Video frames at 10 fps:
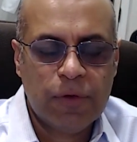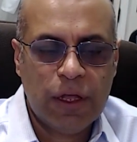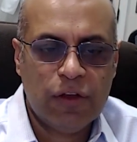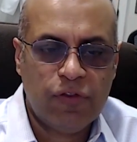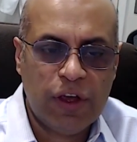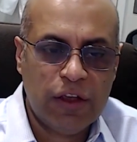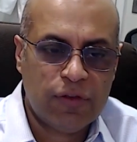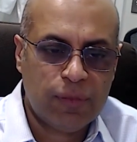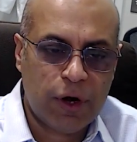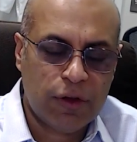and they
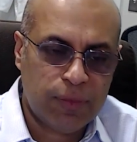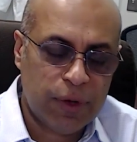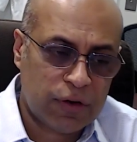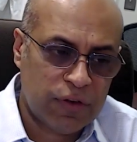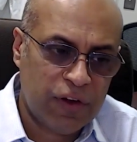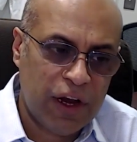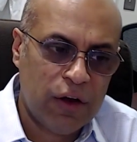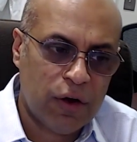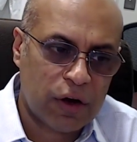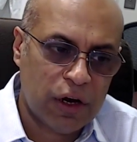face prospects of
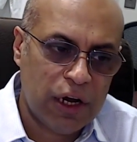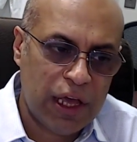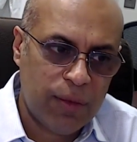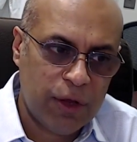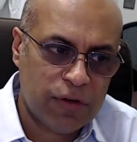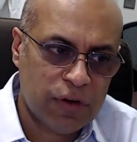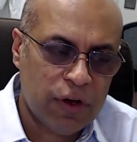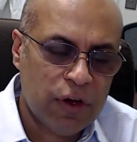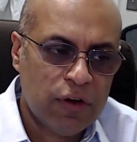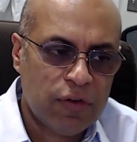end organ damage
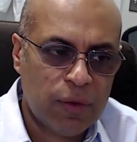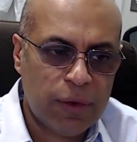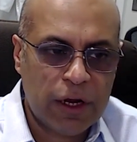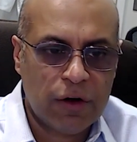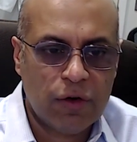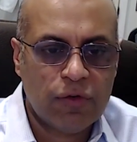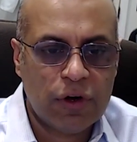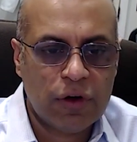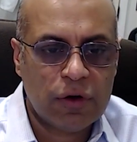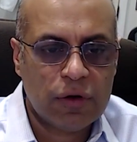from iron
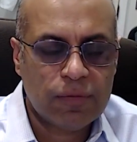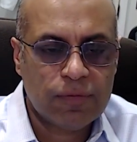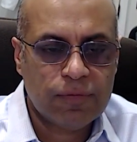overload.